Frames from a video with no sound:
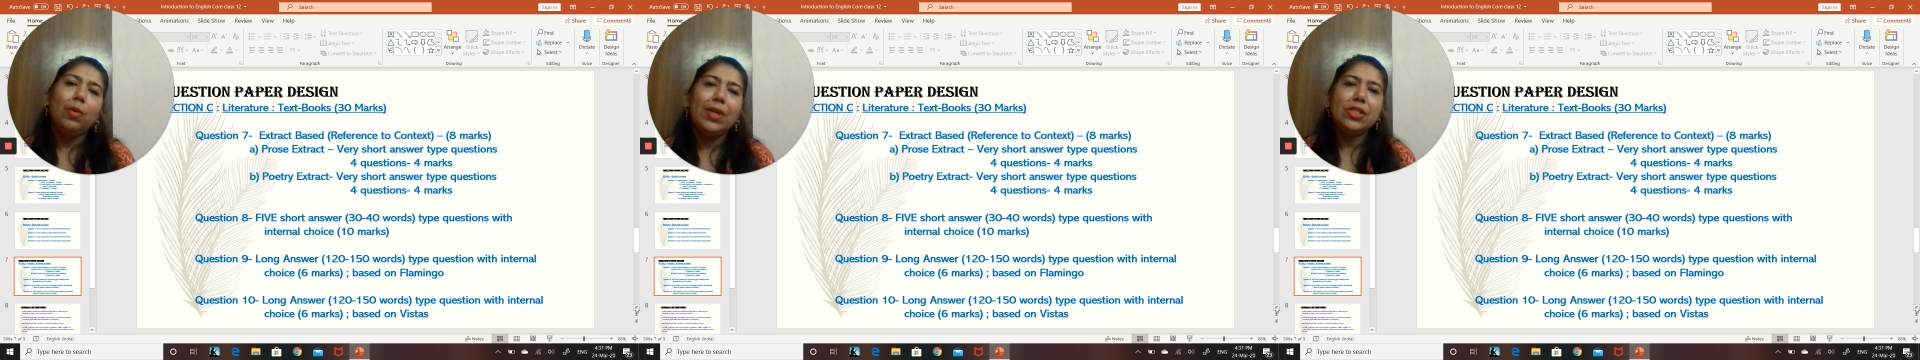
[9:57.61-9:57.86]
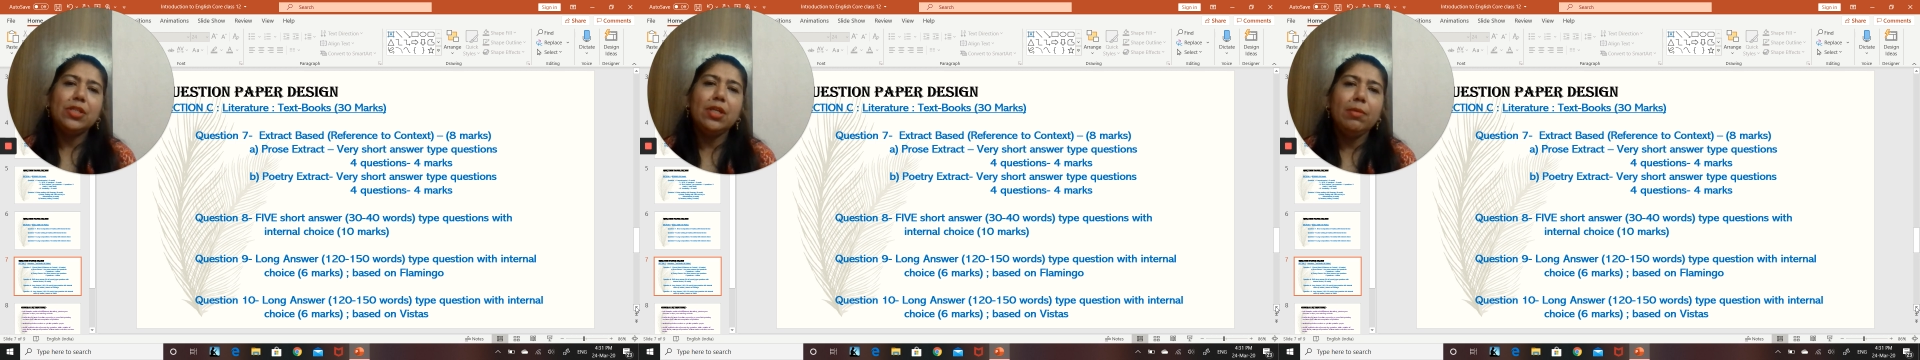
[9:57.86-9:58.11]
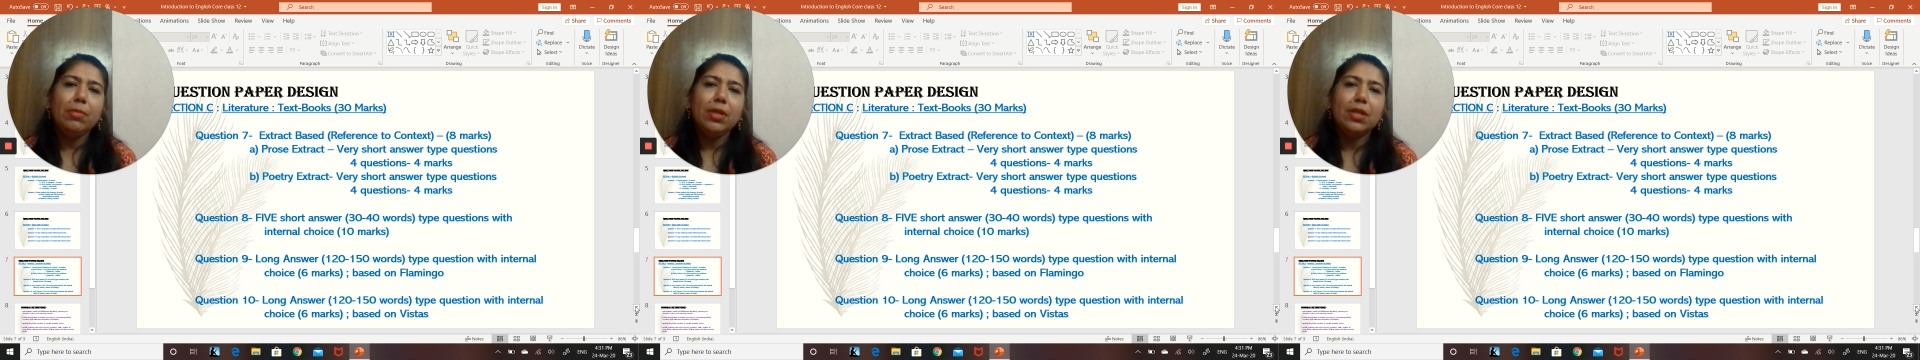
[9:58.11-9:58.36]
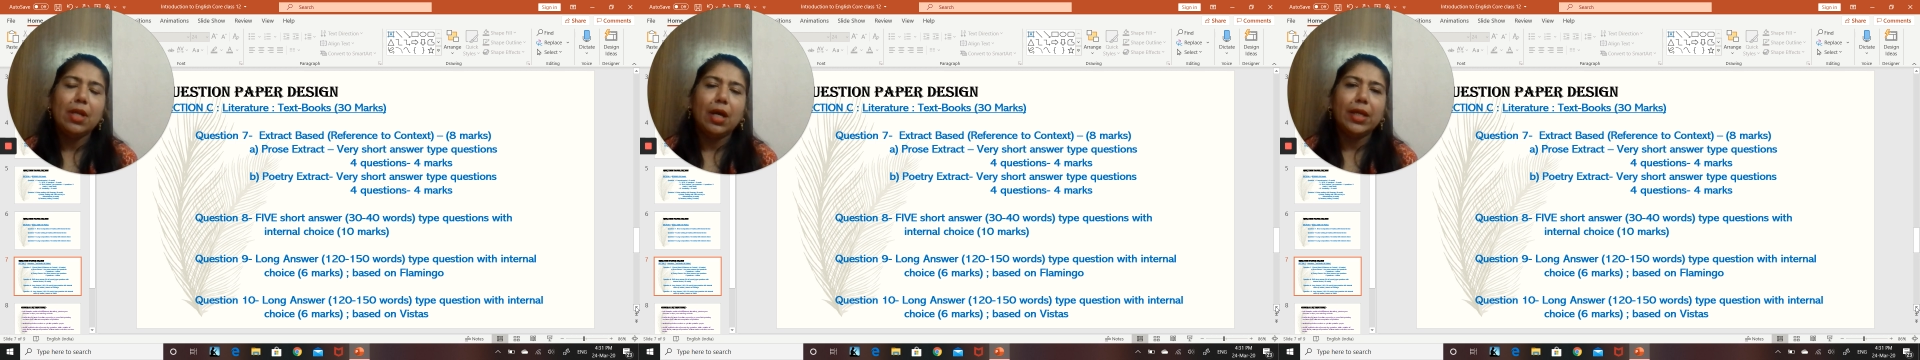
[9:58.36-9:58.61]
question
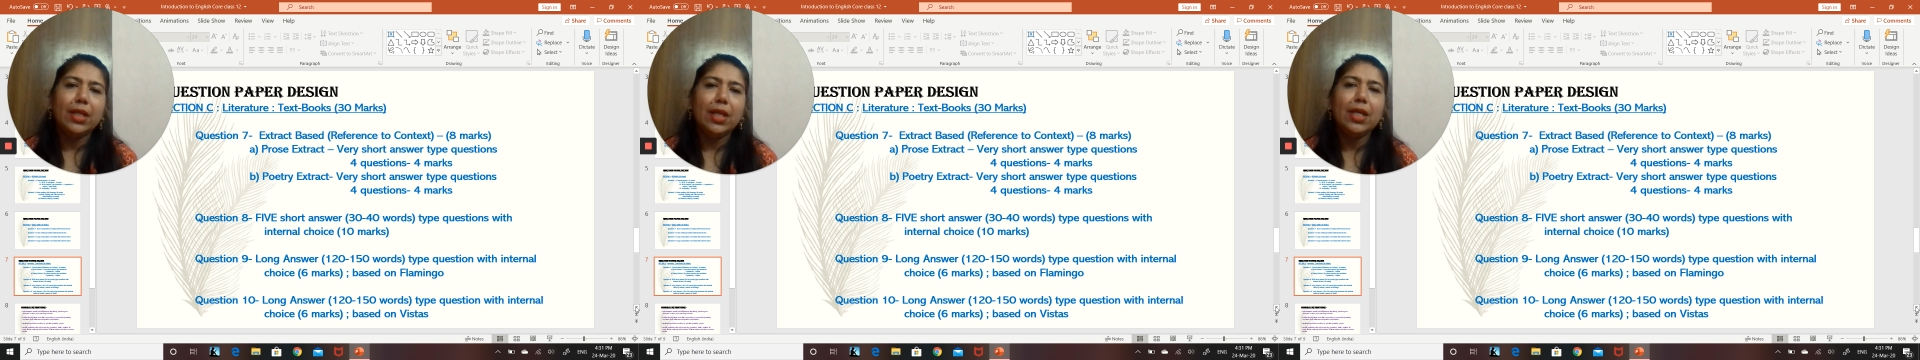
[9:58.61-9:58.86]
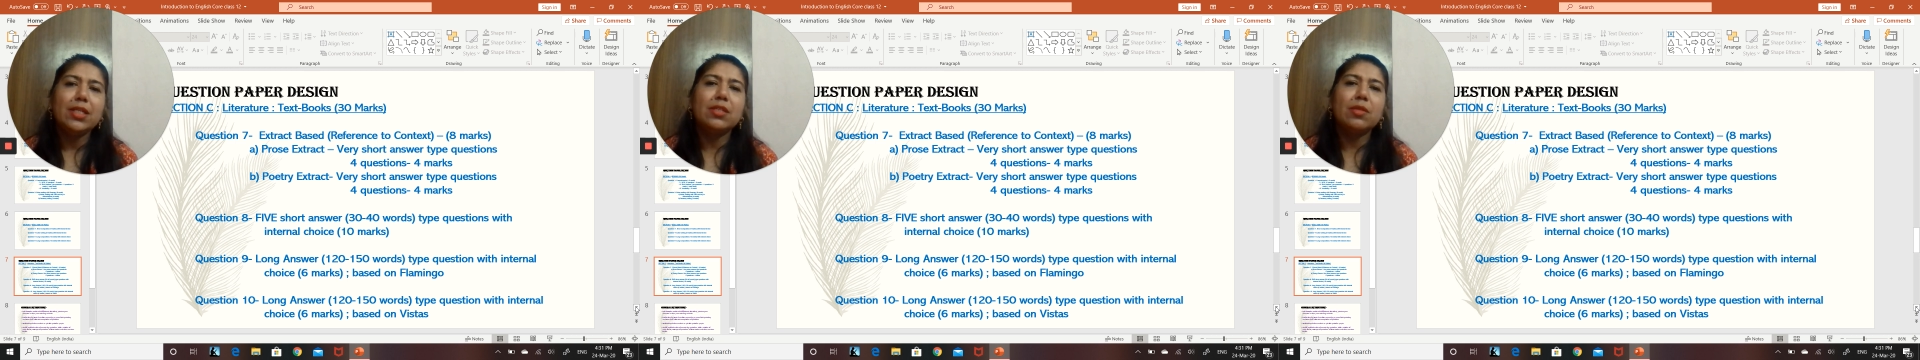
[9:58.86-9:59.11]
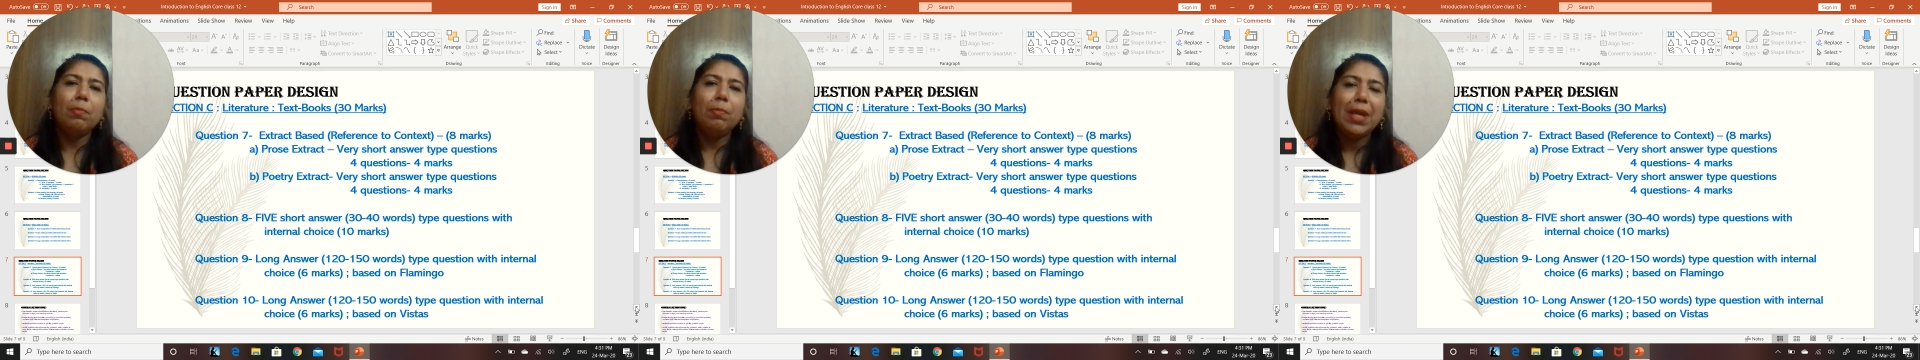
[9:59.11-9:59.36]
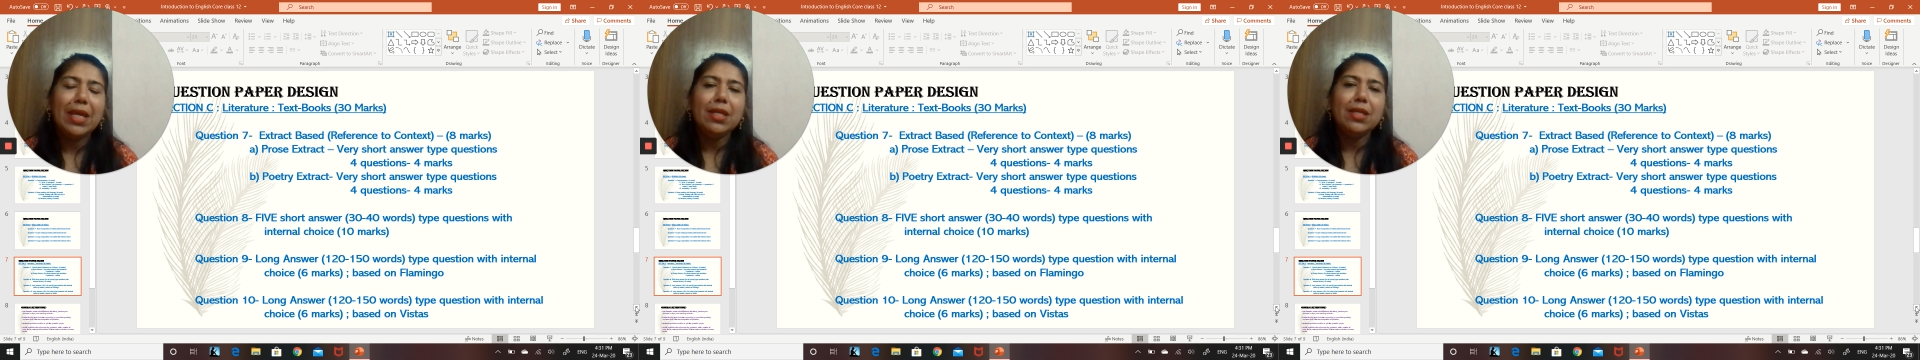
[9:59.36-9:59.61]
number 9 is
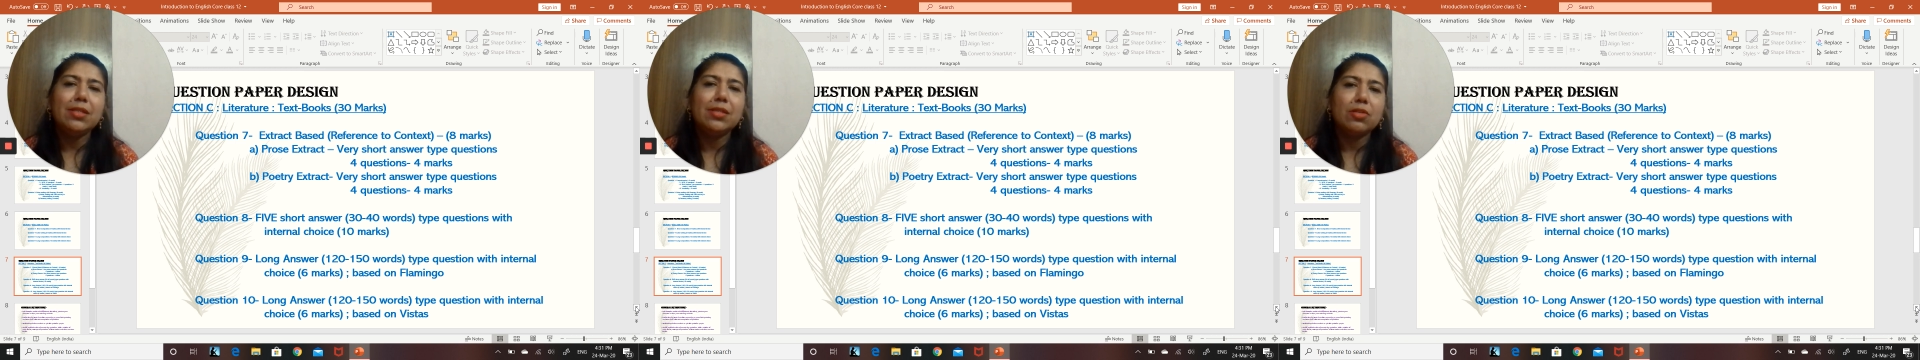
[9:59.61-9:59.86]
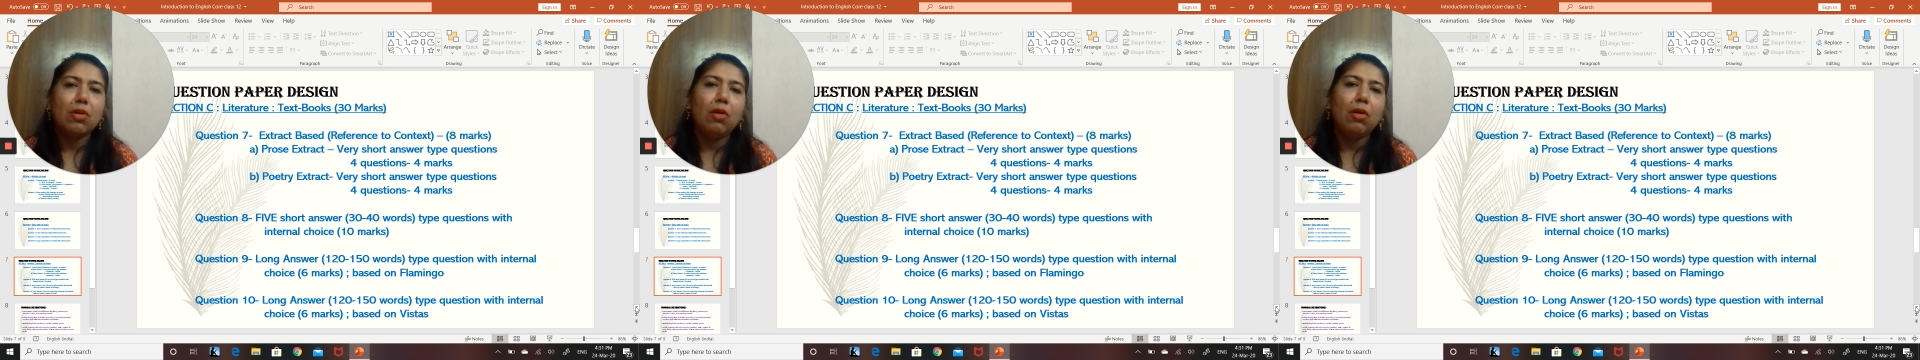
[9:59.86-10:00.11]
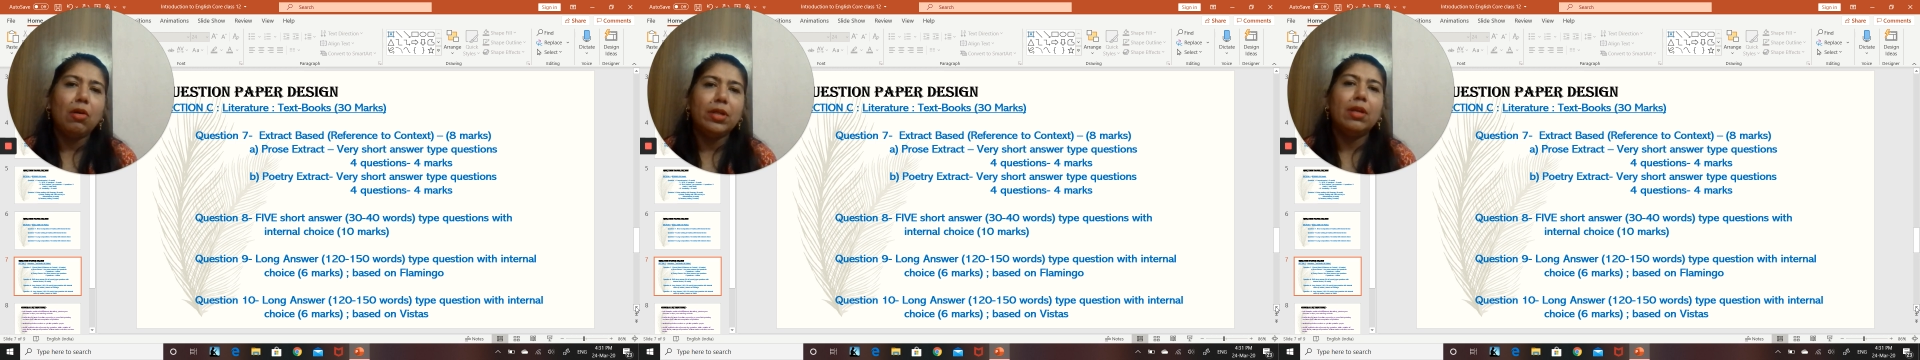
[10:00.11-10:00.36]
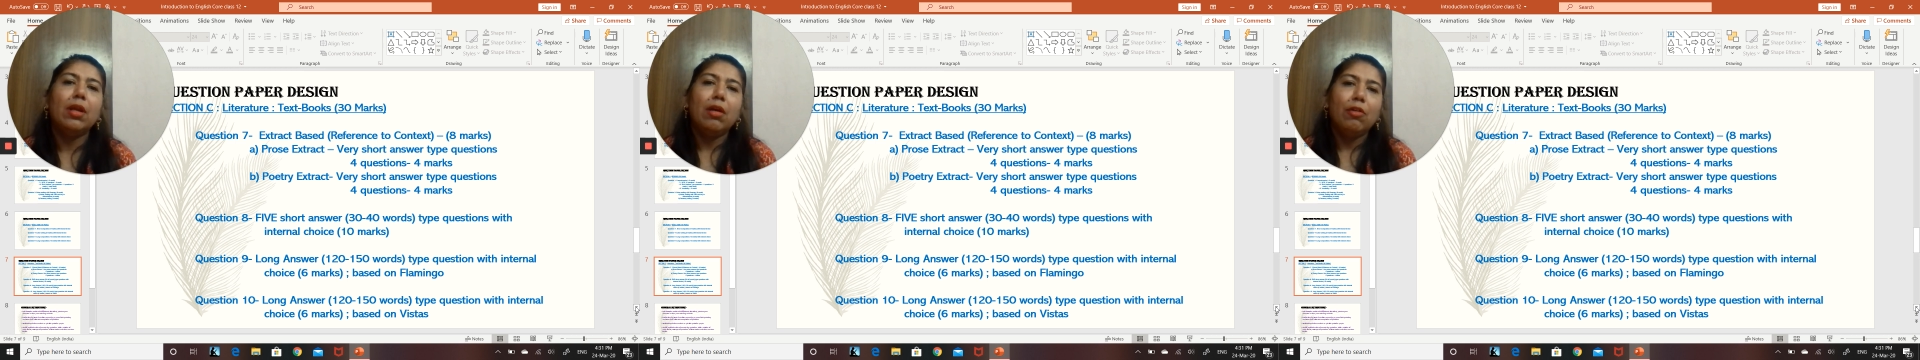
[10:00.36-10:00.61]
based on